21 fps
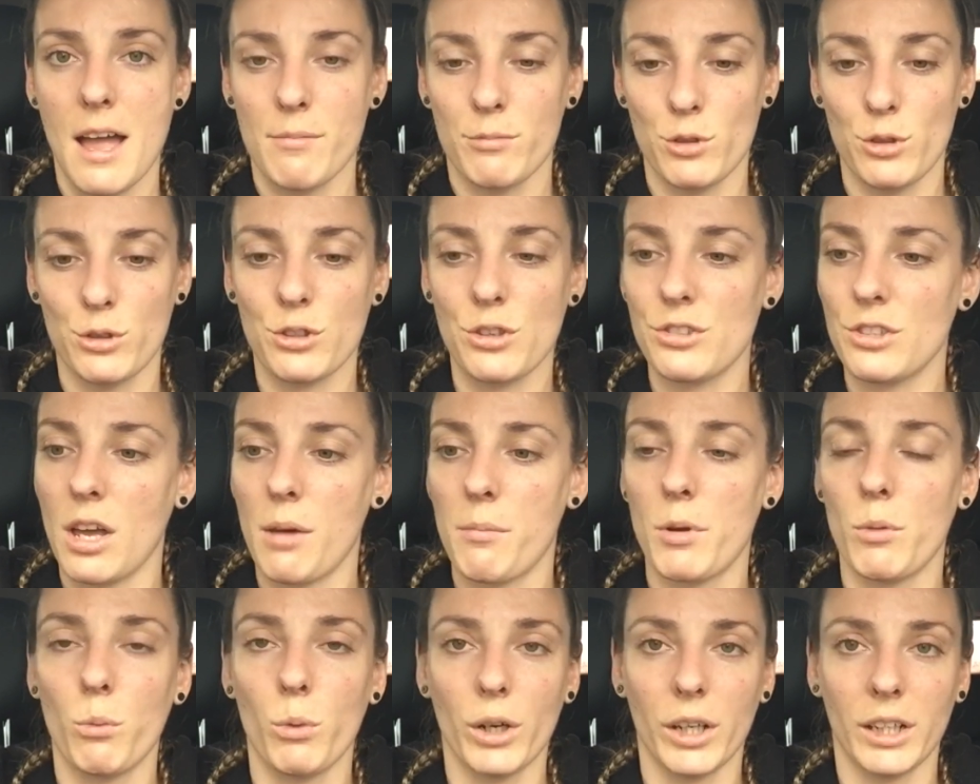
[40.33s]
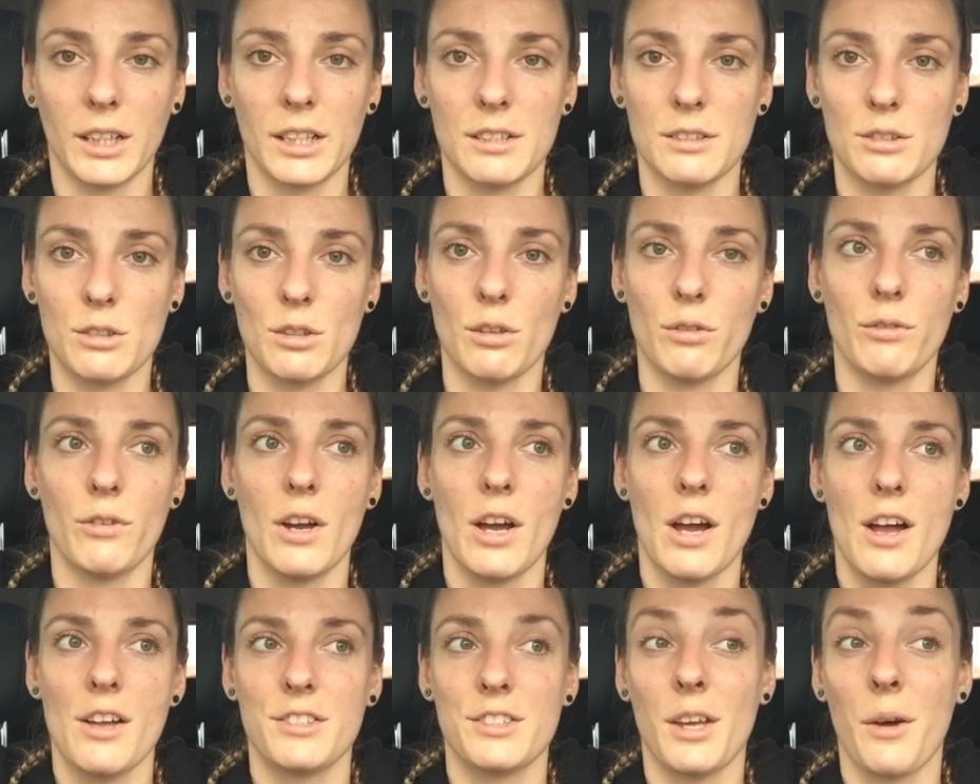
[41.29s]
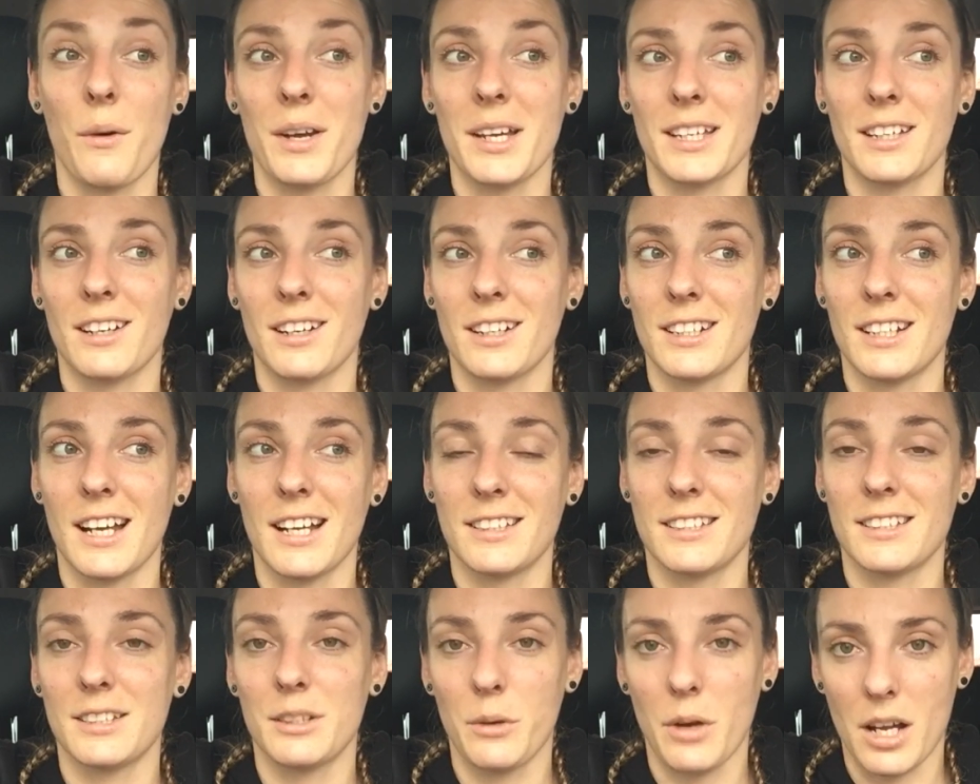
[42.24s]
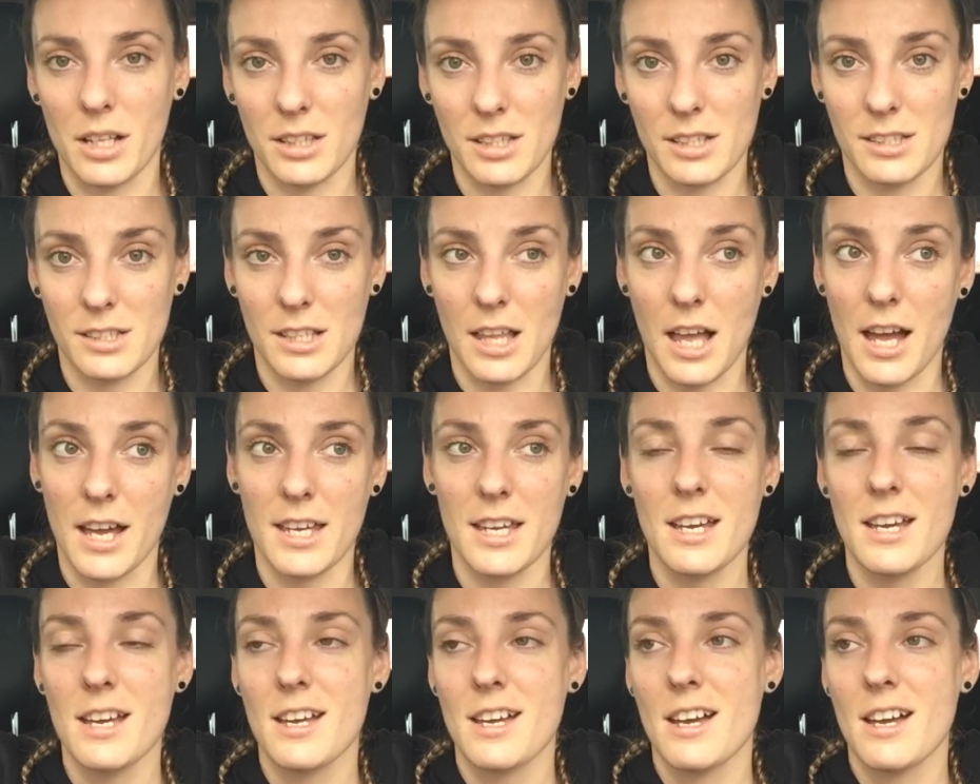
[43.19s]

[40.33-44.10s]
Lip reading: just because I'm in work and stuff, so I kind of had to do it on the sly.